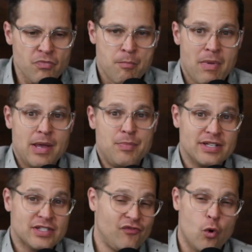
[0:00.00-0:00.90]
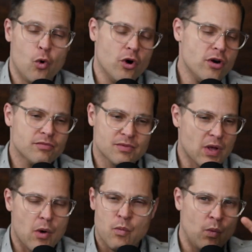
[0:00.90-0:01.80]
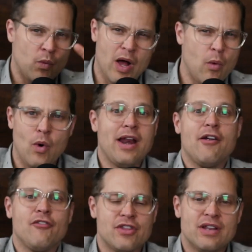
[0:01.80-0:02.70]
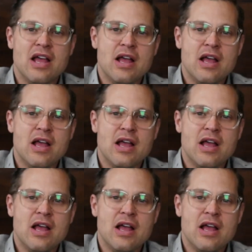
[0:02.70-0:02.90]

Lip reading: Maybe it's 4. So whatever the